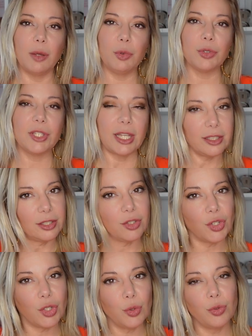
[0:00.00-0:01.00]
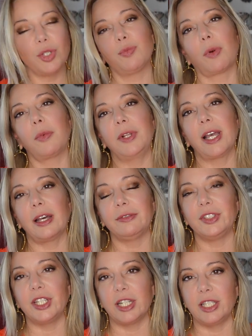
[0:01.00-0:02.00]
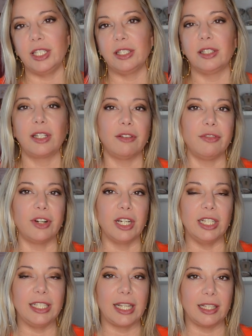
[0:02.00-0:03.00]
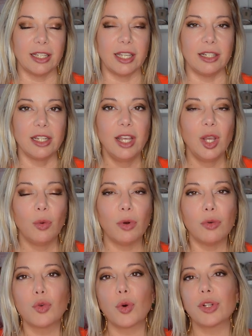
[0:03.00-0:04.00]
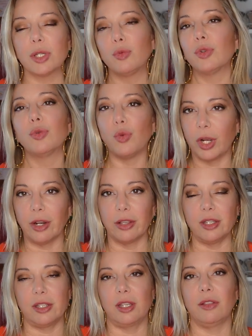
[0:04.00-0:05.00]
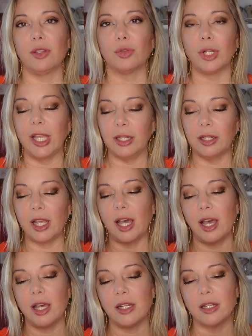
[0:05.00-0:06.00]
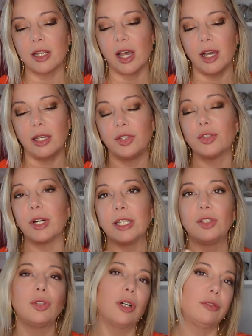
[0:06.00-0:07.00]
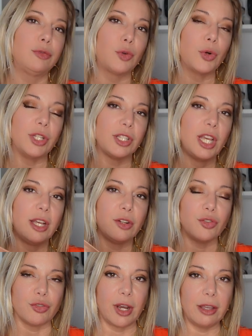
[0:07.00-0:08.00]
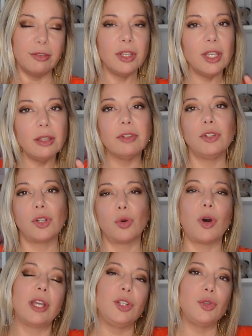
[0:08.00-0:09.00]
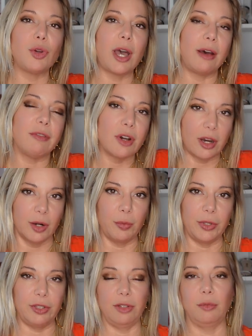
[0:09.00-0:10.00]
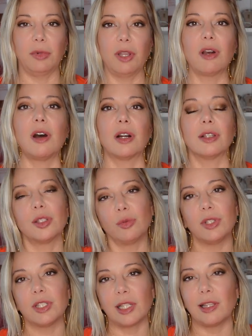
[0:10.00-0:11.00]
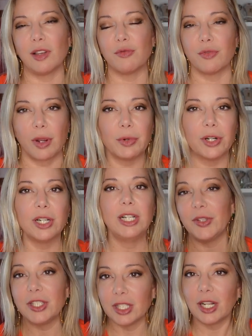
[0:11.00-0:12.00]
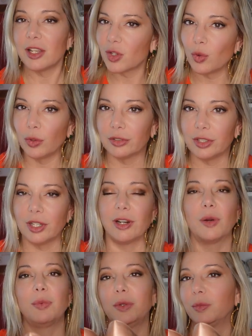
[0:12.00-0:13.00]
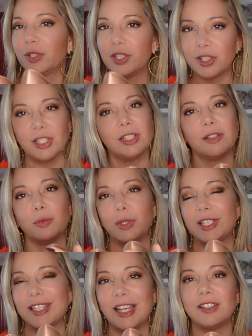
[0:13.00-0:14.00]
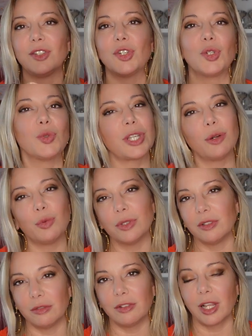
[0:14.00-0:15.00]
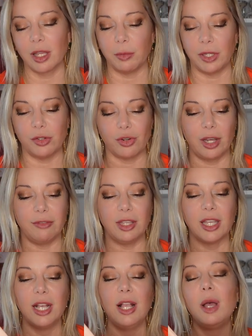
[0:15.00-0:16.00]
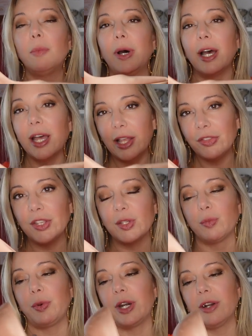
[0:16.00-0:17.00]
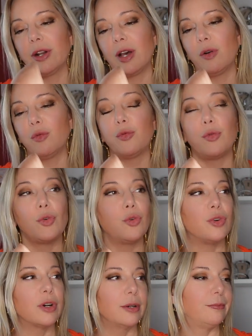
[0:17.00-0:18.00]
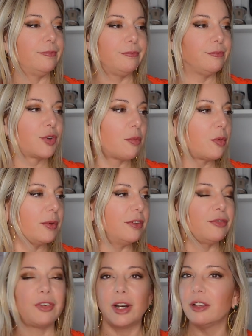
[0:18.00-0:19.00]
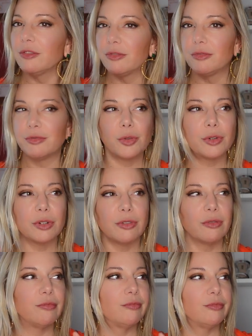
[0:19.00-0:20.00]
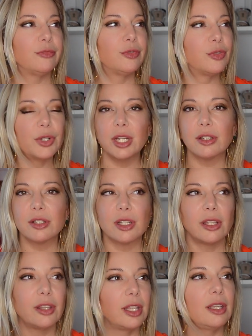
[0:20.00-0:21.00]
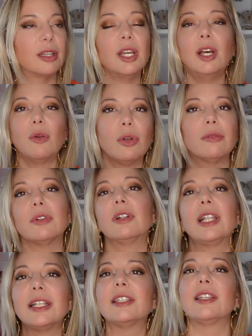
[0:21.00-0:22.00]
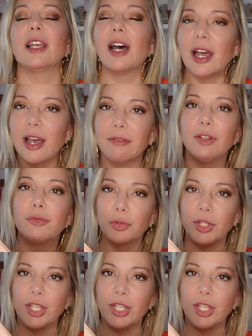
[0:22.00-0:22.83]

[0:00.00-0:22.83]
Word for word: about satin shoes, you probably have the idea that they are very delicate. Well, of course, I wouldn't wear this in the rain and I try to avoid driving, even though I do have a carpet in my car, so it's not like rubber. It's a nice quality carpet, but still with satin shoes, I wouldn't recommend driving. But I had this pair now for probably five, four, four years I think well let's say I have it for